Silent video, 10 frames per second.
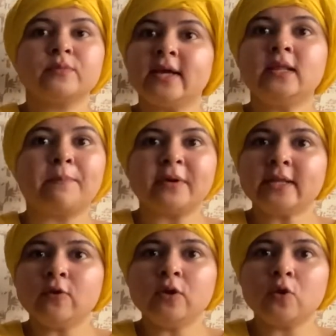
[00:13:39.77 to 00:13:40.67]
in a
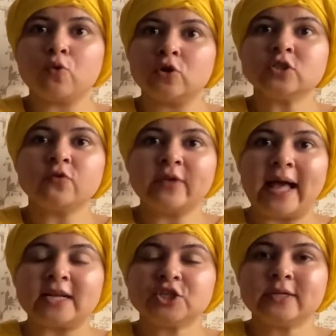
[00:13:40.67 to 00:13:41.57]
particular course of
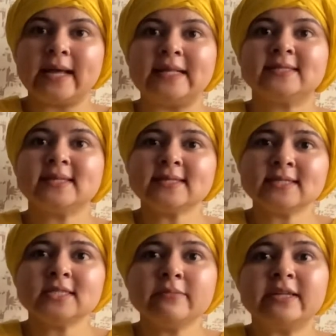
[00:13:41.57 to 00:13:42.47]
action, and
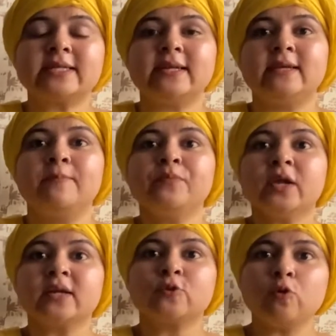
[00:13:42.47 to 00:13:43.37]
systematically.
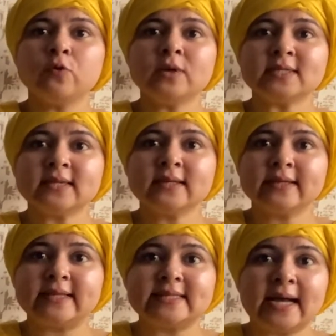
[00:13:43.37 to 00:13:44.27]
Don't we see
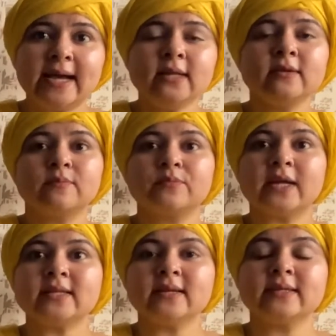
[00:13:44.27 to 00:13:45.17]
the
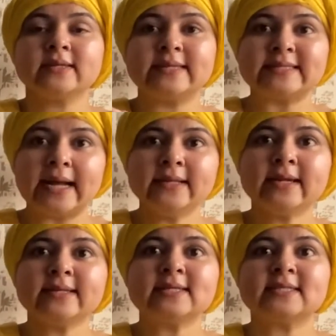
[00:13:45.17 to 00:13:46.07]
design
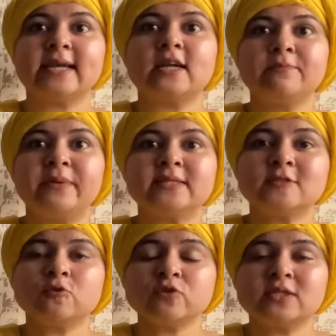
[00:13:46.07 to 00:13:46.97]
that has taken place
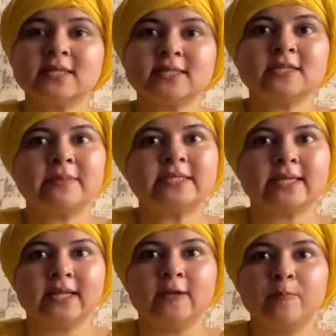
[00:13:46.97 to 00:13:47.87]
so
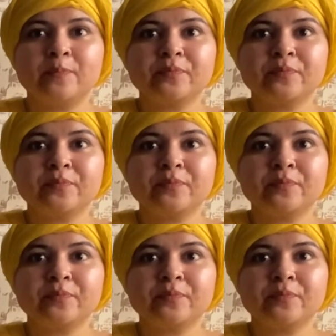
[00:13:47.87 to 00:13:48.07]
systematically?